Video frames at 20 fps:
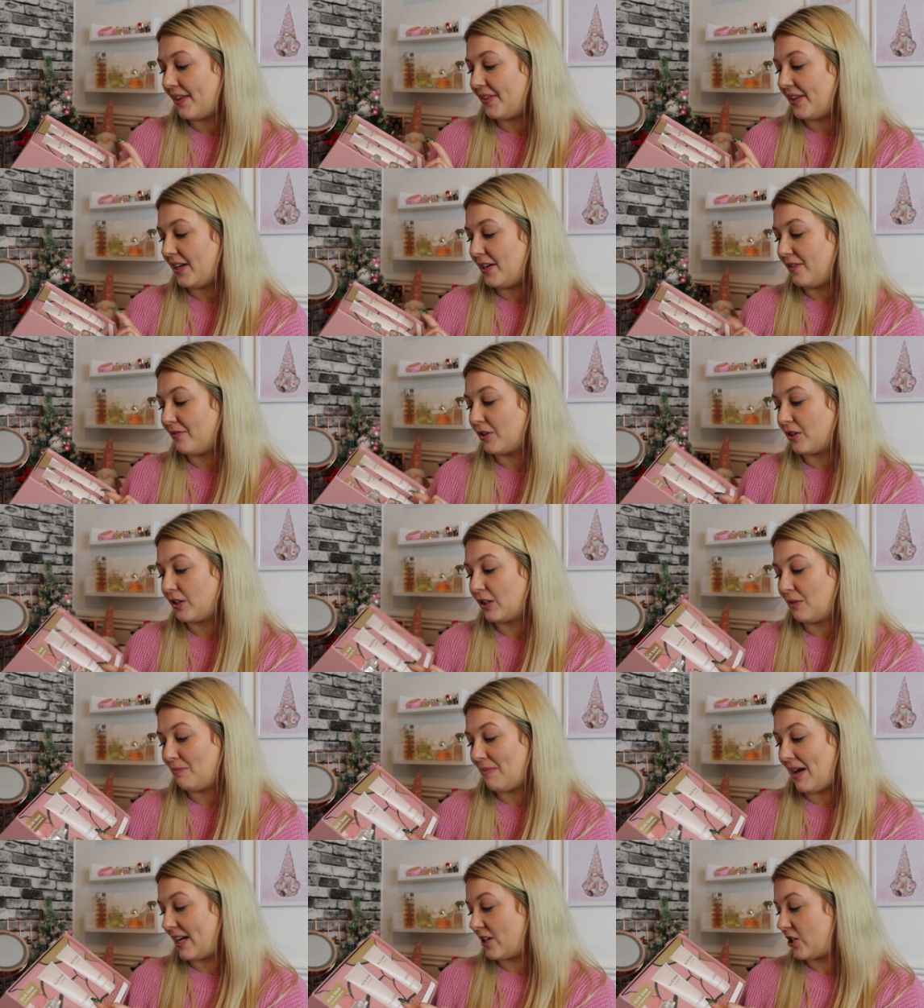and then you've got
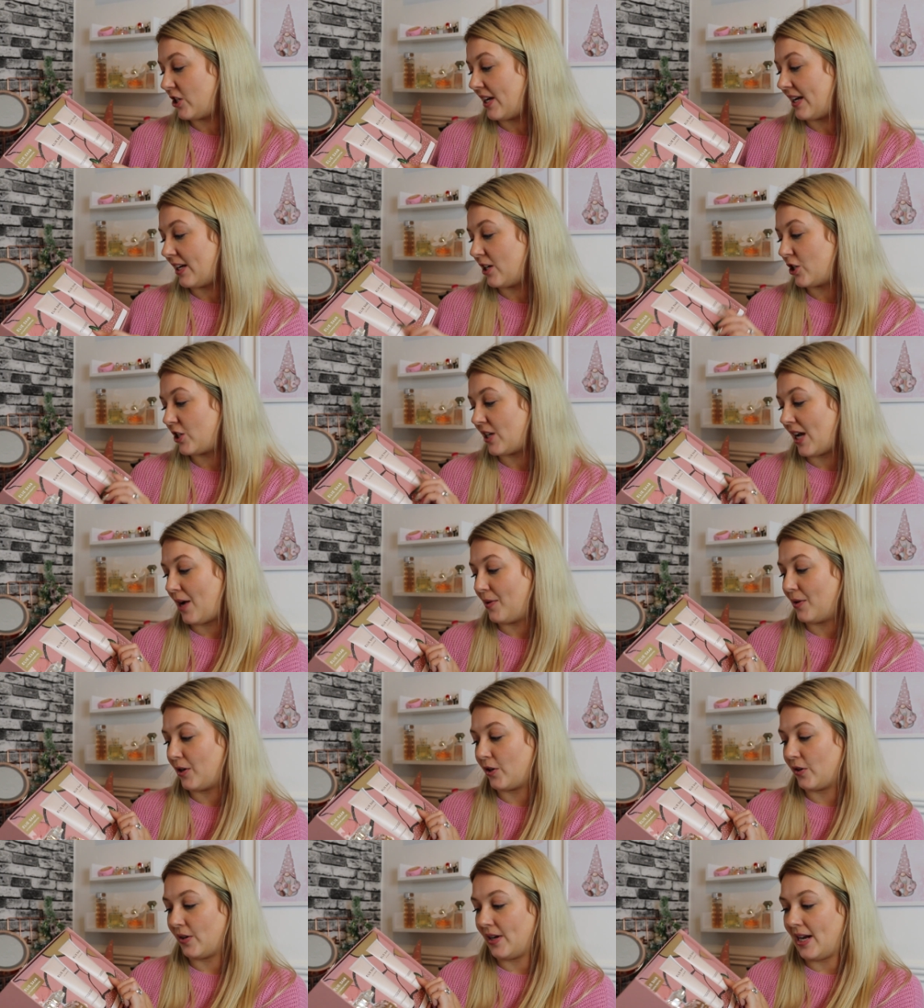the matching
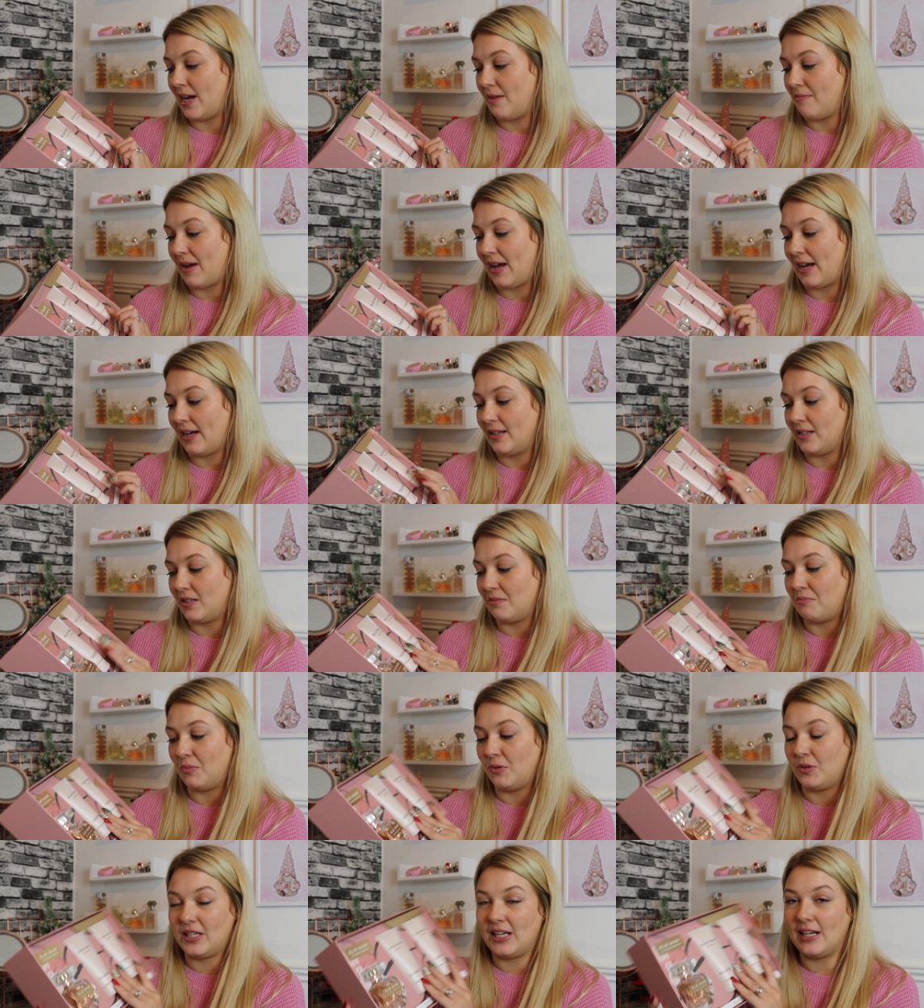shower cream and
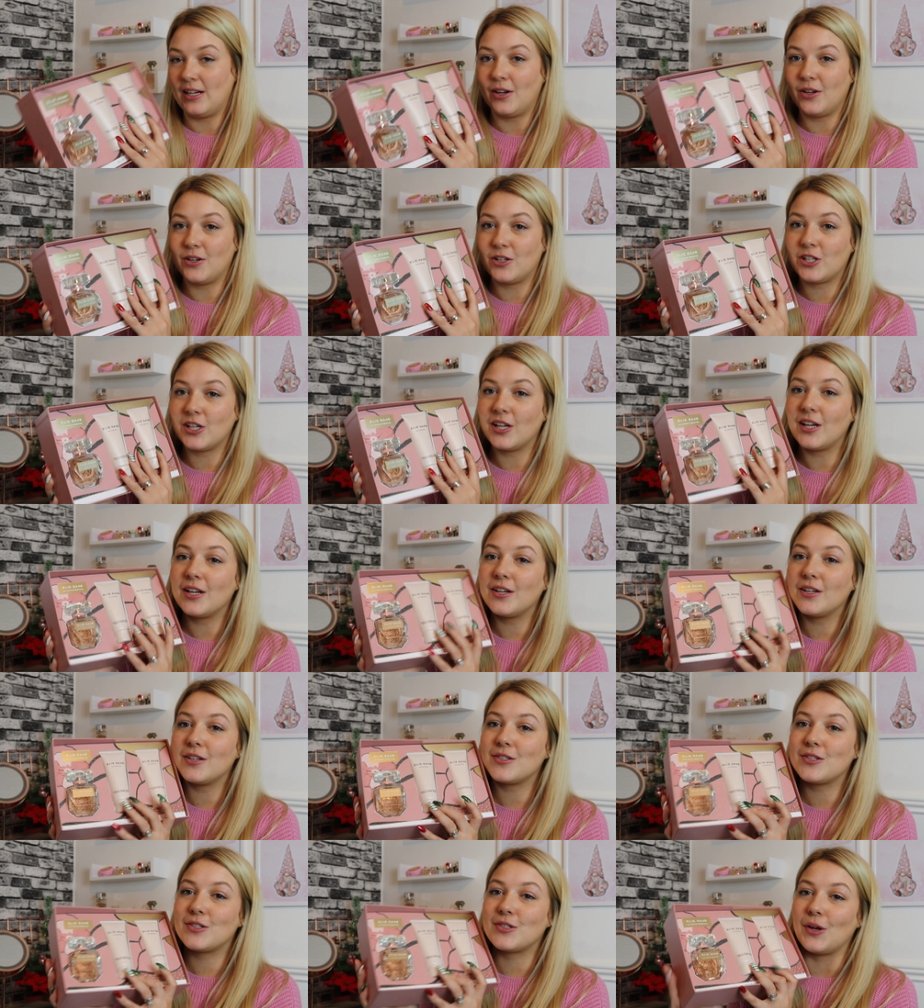body
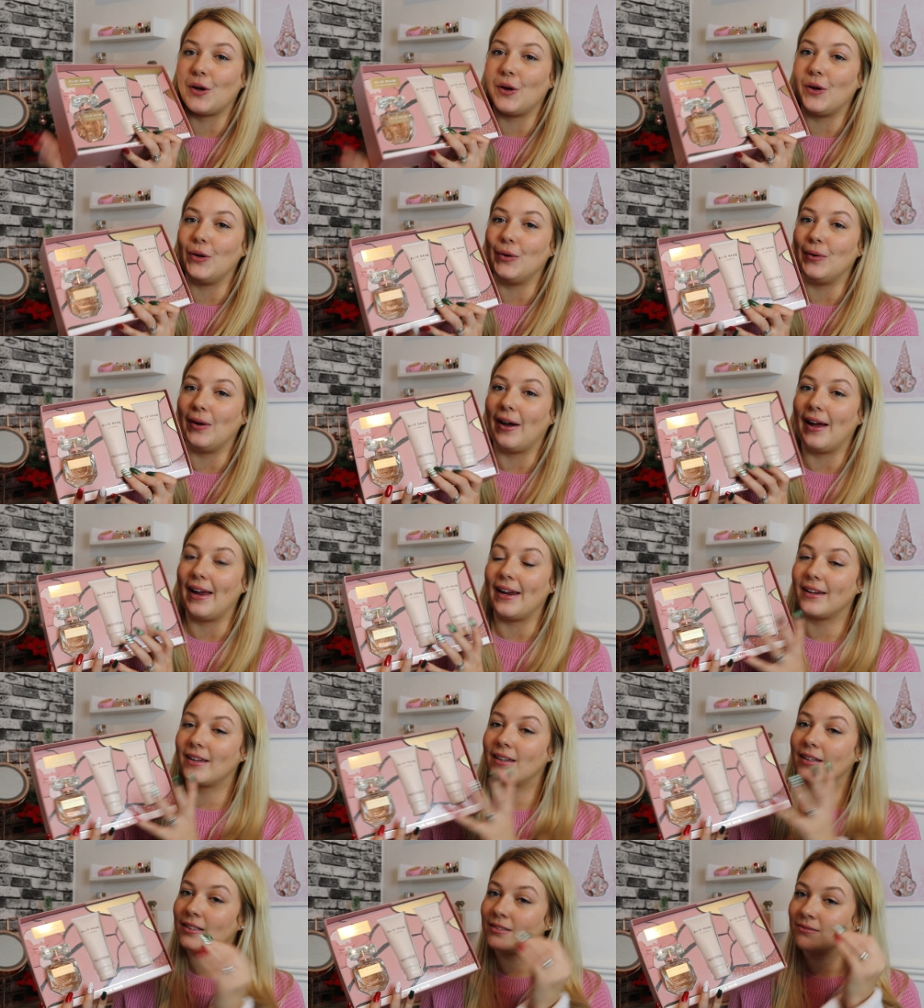lotion. So,
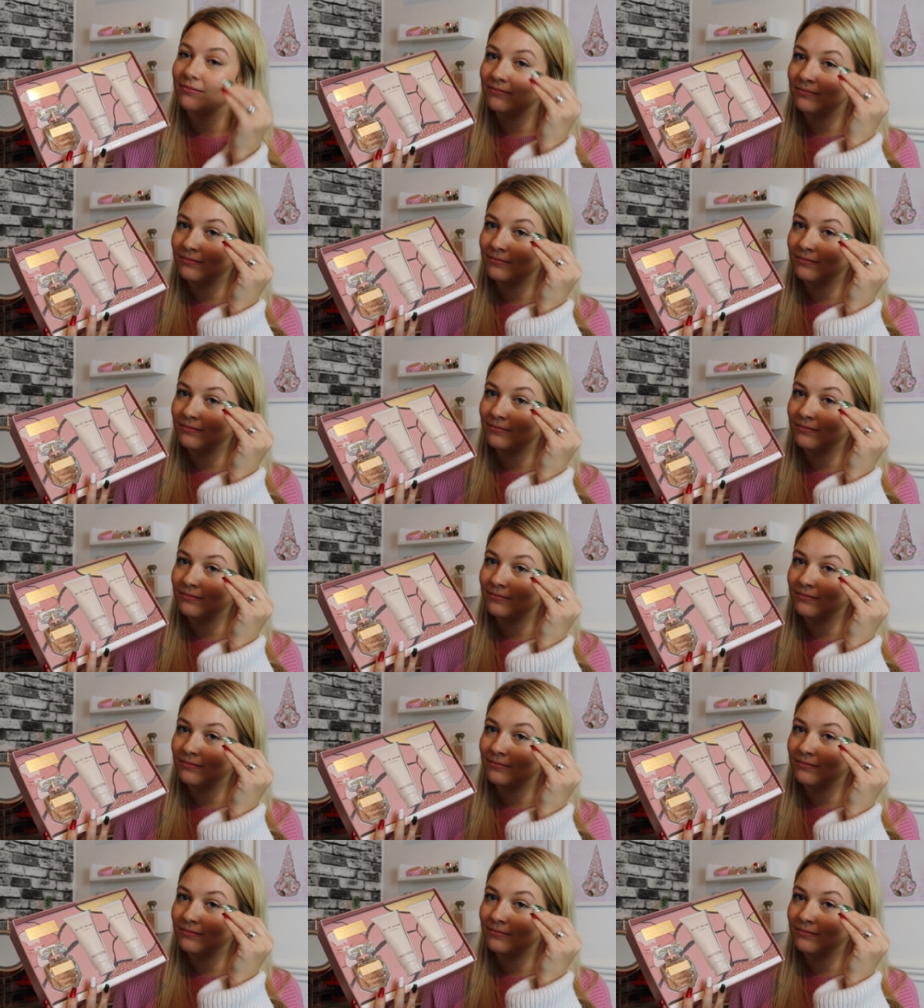like,